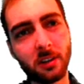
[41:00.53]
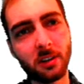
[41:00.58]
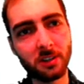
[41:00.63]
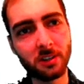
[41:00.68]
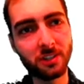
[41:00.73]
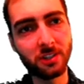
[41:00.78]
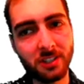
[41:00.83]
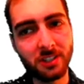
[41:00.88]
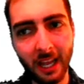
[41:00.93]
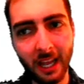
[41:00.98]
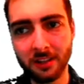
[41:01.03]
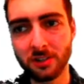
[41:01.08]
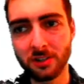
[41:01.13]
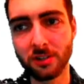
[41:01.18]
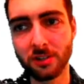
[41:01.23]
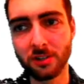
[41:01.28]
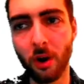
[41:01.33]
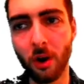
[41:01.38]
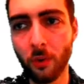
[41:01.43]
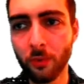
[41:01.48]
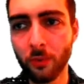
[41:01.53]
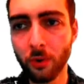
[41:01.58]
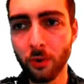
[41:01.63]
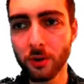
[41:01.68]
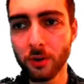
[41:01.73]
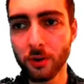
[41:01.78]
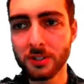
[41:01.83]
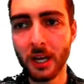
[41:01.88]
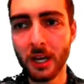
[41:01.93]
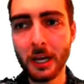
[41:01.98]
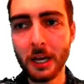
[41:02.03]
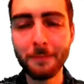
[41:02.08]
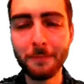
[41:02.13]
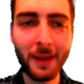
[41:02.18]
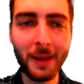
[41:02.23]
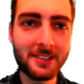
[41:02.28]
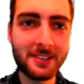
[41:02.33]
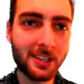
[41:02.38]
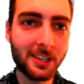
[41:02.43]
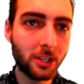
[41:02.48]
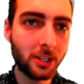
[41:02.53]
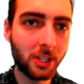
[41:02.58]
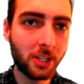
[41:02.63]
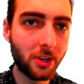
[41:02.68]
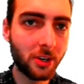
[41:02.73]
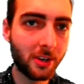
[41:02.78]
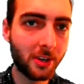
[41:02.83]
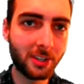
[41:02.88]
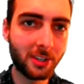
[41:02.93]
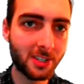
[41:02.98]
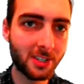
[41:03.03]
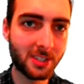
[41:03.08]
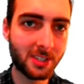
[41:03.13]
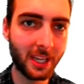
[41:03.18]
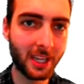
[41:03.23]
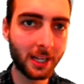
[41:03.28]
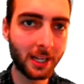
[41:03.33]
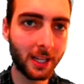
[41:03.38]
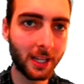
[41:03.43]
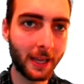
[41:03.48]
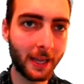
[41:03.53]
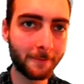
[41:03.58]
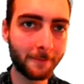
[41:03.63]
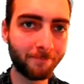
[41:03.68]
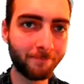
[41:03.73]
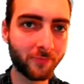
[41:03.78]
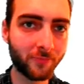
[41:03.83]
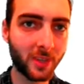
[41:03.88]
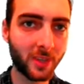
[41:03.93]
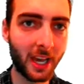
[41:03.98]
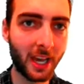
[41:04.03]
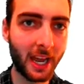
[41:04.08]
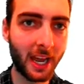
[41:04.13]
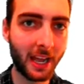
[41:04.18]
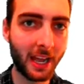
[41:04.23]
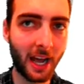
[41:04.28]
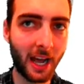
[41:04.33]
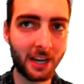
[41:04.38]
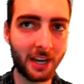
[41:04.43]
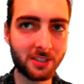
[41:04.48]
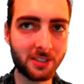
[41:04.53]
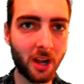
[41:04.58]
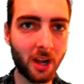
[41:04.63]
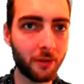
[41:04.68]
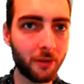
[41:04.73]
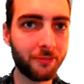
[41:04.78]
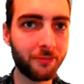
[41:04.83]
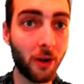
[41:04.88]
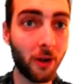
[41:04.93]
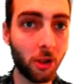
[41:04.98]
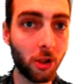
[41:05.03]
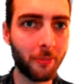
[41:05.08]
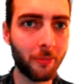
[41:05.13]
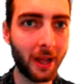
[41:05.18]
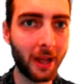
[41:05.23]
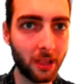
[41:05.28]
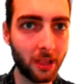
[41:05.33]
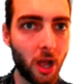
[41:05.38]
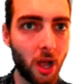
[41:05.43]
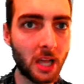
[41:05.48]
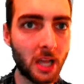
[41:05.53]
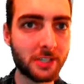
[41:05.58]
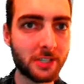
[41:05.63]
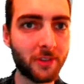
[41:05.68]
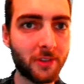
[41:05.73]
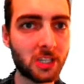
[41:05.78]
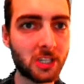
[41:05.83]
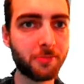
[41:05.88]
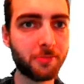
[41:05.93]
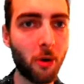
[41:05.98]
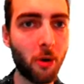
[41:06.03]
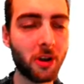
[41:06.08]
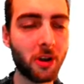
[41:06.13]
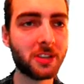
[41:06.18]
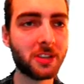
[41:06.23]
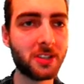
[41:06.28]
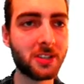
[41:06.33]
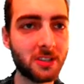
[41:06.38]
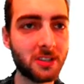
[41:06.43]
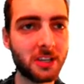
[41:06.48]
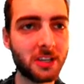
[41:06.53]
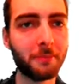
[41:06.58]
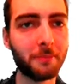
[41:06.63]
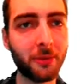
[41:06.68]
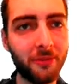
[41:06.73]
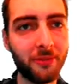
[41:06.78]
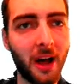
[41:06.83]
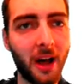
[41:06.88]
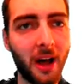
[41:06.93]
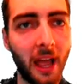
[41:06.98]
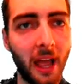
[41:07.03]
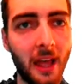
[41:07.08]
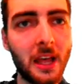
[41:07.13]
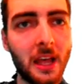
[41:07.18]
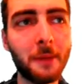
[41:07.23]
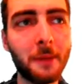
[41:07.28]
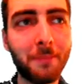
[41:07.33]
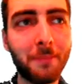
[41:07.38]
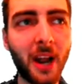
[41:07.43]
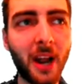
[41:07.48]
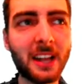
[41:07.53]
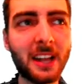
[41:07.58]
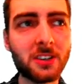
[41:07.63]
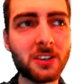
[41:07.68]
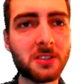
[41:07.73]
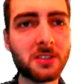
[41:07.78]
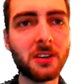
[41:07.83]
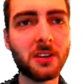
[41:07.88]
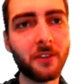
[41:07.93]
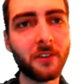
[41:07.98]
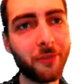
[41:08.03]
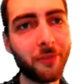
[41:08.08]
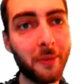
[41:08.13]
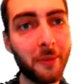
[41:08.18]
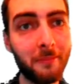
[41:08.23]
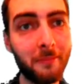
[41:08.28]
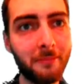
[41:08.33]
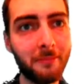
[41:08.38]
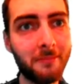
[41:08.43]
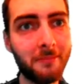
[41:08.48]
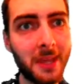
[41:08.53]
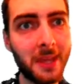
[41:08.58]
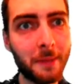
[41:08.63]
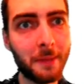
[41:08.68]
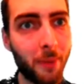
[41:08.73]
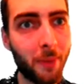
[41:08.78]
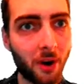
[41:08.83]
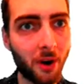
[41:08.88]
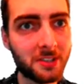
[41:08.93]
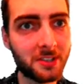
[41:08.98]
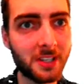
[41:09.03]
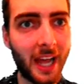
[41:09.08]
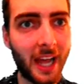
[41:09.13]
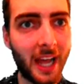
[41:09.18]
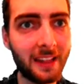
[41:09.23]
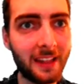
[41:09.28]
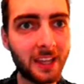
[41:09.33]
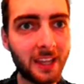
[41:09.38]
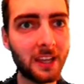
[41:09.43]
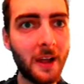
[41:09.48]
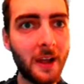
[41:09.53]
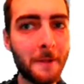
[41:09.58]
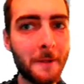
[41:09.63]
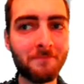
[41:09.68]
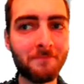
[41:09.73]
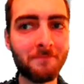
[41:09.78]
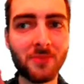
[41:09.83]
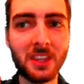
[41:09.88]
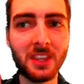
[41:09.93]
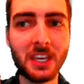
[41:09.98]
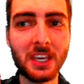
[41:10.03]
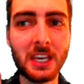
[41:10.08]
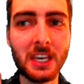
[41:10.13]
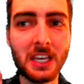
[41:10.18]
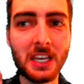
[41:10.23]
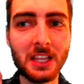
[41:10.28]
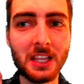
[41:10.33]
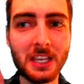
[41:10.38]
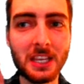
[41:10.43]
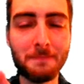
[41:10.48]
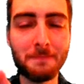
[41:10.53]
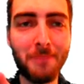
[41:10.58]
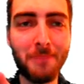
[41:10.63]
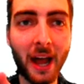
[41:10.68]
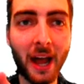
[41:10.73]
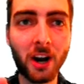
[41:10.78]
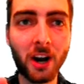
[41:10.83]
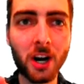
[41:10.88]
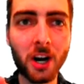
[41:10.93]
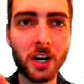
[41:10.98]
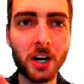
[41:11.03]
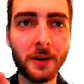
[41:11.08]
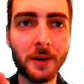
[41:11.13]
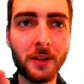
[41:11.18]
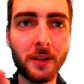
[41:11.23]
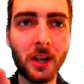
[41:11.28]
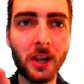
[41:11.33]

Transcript: set in stone rules. Basically, you can just think like, okay, I just gotta follow my laws of exponents to simplify. But for me personally, I think the better